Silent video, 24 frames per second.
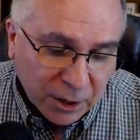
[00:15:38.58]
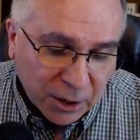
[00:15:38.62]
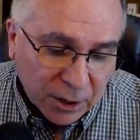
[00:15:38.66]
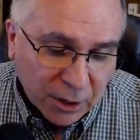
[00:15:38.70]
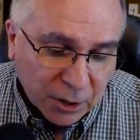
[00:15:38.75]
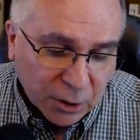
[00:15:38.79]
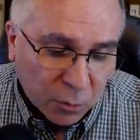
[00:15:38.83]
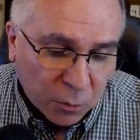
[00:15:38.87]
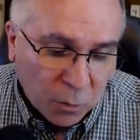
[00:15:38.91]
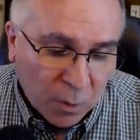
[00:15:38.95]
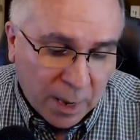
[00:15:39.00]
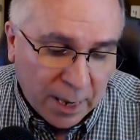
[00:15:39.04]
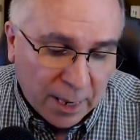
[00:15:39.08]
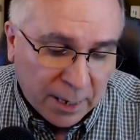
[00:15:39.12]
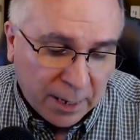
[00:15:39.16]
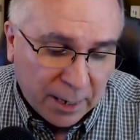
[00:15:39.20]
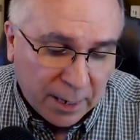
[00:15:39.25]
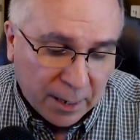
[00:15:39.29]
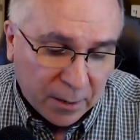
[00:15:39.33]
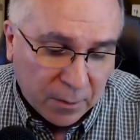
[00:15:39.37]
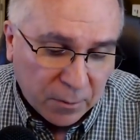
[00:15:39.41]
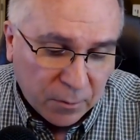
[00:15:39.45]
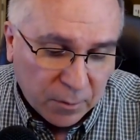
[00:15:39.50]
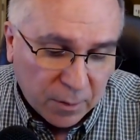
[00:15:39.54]
the way it
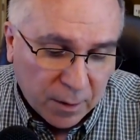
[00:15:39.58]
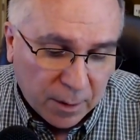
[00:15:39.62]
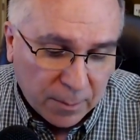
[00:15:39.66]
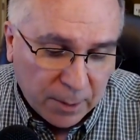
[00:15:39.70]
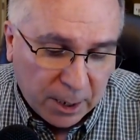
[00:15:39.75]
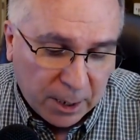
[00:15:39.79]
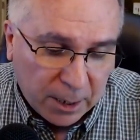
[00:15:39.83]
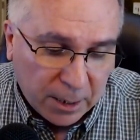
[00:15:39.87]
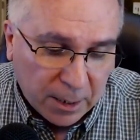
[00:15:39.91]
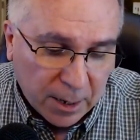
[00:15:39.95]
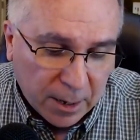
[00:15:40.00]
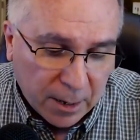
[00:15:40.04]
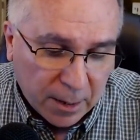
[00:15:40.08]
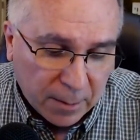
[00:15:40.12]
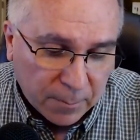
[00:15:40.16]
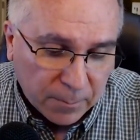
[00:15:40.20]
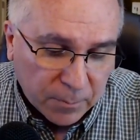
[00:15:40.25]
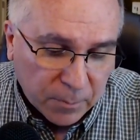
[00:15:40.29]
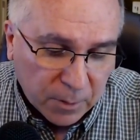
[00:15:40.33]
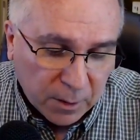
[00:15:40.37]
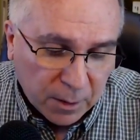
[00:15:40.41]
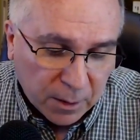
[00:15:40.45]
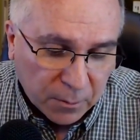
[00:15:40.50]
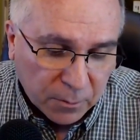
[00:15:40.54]
is. I mean,
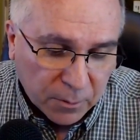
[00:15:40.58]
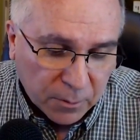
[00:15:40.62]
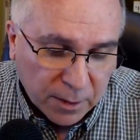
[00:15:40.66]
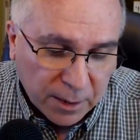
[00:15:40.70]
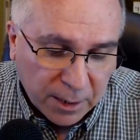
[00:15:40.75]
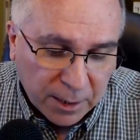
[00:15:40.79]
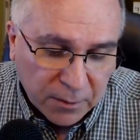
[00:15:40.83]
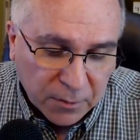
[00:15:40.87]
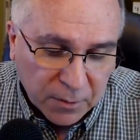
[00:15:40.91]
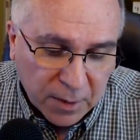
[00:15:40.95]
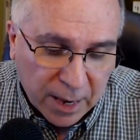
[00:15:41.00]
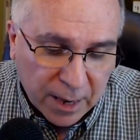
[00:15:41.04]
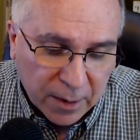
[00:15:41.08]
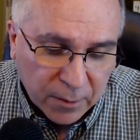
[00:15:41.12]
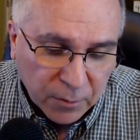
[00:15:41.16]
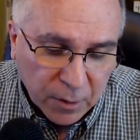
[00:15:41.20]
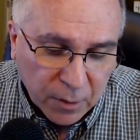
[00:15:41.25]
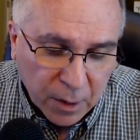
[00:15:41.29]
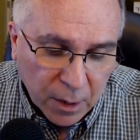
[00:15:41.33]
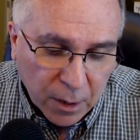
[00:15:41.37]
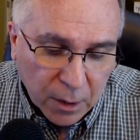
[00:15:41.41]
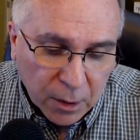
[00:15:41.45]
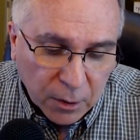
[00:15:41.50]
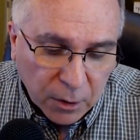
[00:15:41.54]
you know, these days
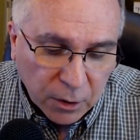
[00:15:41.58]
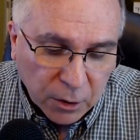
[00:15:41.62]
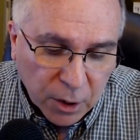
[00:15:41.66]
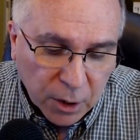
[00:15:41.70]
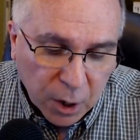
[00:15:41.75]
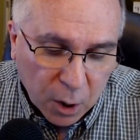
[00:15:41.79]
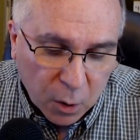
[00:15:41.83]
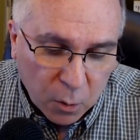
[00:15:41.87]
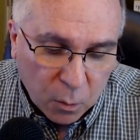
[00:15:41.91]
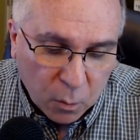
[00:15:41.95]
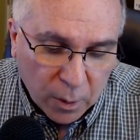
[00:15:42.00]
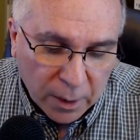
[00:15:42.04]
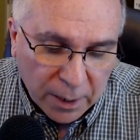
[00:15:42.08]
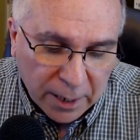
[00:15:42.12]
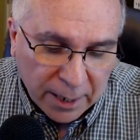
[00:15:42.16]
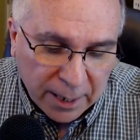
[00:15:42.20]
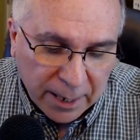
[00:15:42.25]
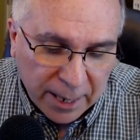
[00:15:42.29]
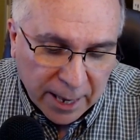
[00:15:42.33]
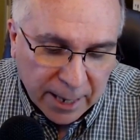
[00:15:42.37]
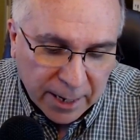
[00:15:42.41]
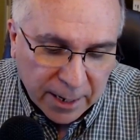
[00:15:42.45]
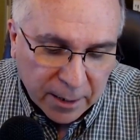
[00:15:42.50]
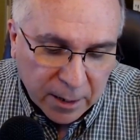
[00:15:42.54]
you don't want to
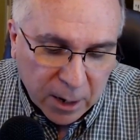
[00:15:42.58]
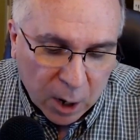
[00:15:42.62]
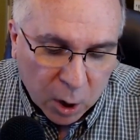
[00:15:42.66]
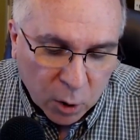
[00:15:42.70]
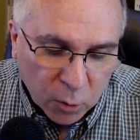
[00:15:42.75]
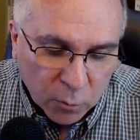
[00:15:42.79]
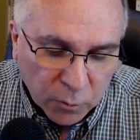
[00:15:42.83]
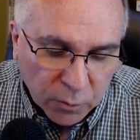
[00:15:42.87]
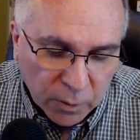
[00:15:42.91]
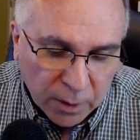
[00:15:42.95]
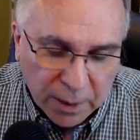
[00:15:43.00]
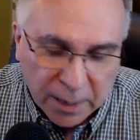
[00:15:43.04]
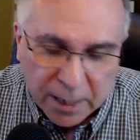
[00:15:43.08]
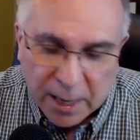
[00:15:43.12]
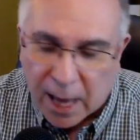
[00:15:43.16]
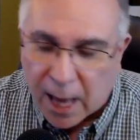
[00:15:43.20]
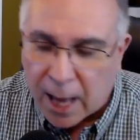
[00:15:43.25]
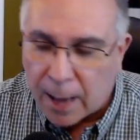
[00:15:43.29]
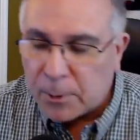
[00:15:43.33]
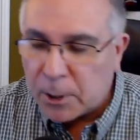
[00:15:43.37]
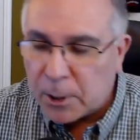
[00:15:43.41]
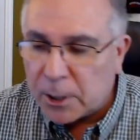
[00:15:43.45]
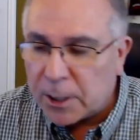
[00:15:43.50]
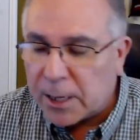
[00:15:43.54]
get it overly
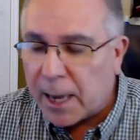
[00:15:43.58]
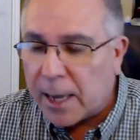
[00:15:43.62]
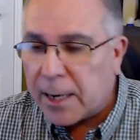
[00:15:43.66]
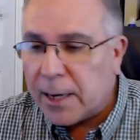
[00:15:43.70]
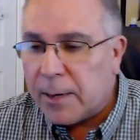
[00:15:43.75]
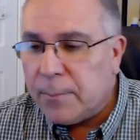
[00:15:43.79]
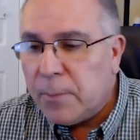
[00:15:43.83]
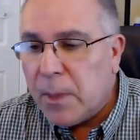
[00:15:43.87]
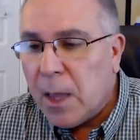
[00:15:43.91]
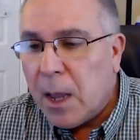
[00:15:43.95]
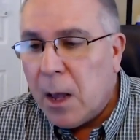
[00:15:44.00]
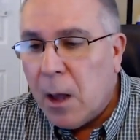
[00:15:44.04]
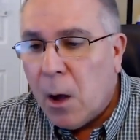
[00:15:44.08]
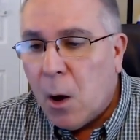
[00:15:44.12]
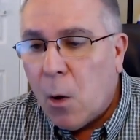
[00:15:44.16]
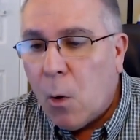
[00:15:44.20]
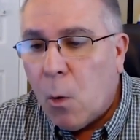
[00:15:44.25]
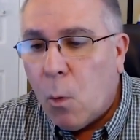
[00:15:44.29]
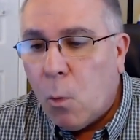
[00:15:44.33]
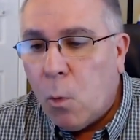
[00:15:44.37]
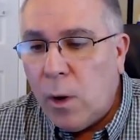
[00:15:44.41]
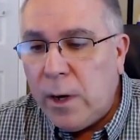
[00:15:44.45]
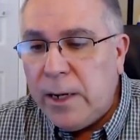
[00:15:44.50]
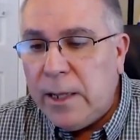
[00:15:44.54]
complicated.
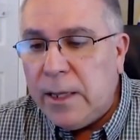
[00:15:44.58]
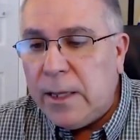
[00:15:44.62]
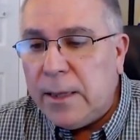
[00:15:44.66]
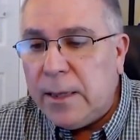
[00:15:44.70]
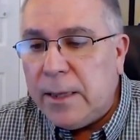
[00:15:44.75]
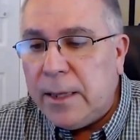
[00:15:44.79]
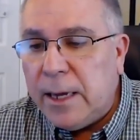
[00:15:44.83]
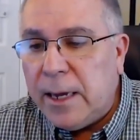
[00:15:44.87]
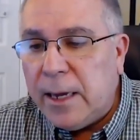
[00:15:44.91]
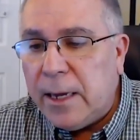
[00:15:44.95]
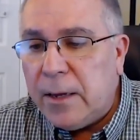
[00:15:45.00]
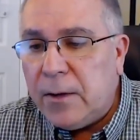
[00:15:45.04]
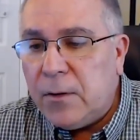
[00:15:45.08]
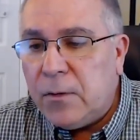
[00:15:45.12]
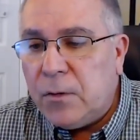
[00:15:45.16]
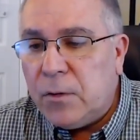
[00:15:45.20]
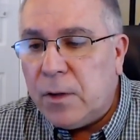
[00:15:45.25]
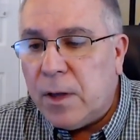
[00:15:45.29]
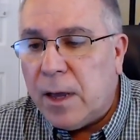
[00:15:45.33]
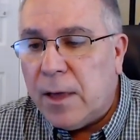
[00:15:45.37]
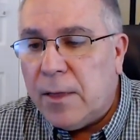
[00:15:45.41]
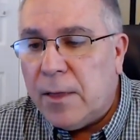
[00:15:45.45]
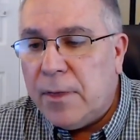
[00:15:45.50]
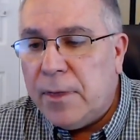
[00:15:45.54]
One of the things
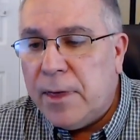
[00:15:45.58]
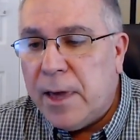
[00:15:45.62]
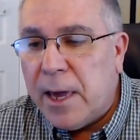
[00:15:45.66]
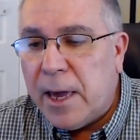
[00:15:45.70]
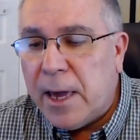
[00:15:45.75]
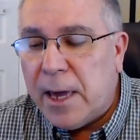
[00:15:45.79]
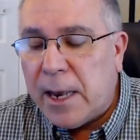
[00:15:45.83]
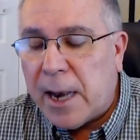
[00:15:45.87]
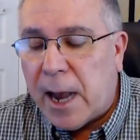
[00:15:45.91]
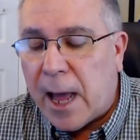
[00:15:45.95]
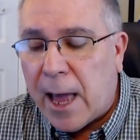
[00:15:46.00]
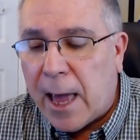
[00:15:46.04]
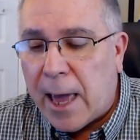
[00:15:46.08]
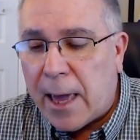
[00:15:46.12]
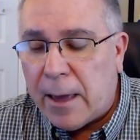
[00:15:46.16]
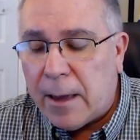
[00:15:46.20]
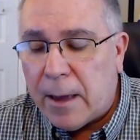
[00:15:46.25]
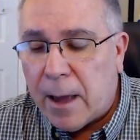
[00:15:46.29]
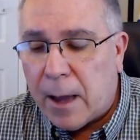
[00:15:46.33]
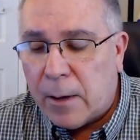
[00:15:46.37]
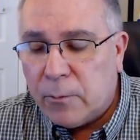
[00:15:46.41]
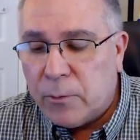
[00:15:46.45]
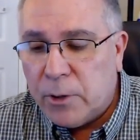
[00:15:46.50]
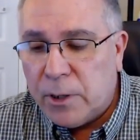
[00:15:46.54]
that I
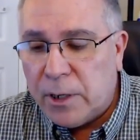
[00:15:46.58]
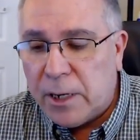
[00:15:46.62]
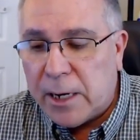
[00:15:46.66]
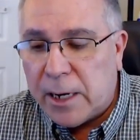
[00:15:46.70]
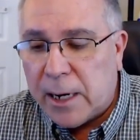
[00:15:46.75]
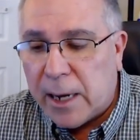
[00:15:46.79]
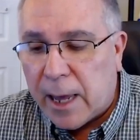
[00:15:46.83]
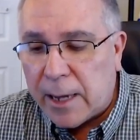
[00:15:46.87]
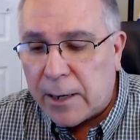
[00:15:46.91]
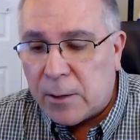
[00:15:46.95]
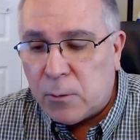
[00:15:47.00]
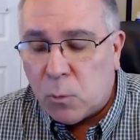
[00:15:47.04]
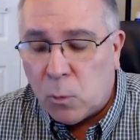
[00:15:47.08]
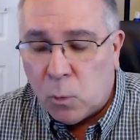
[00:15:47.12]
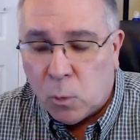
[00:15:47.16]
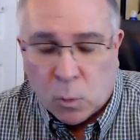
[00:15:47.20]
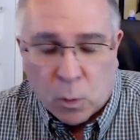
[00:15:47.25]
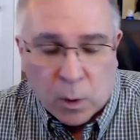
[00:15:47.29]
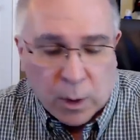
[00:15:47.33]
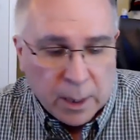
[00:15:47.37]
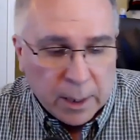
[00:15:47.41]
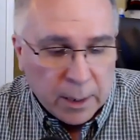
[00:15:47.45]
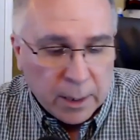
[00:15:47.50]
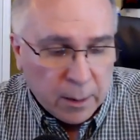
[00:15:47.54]
really liked
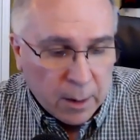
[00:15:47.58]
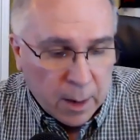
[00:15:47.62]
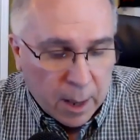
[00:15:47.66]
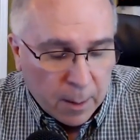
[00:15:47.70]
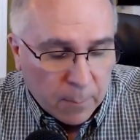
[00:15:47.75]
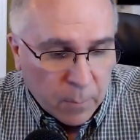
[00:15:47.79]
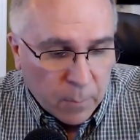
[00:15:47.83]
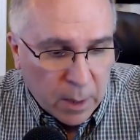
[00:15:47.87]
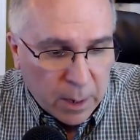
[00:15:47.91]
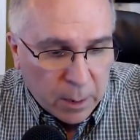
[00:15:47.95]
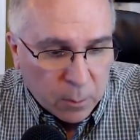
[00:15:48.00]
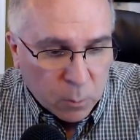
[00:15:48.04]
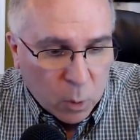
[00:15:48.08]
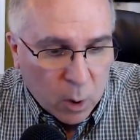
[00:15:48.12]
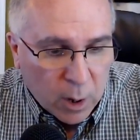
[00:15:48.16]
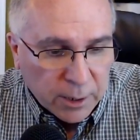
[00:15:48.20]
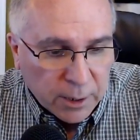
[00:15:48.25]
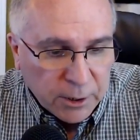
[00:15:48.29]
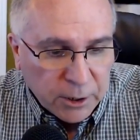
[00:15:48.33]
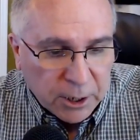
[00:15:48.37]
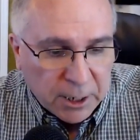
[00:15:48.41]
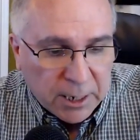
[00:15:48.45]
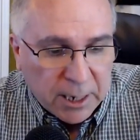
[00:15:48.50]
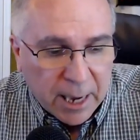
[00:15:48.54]
in
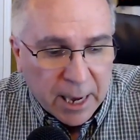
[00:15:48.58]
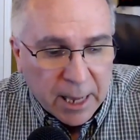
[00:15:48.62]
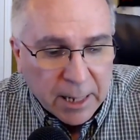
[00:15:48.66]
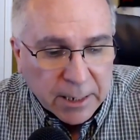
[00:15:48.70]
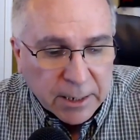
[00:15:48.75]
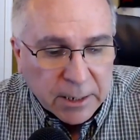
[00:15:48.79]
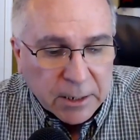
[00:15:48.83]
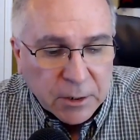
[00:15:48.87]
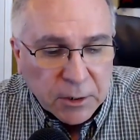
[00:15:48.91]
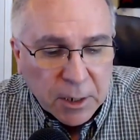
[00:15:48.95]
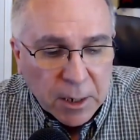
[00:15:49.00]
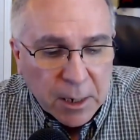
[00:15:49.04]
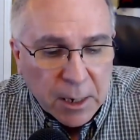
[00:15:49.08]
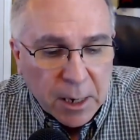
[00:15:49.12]
watching Kelly's,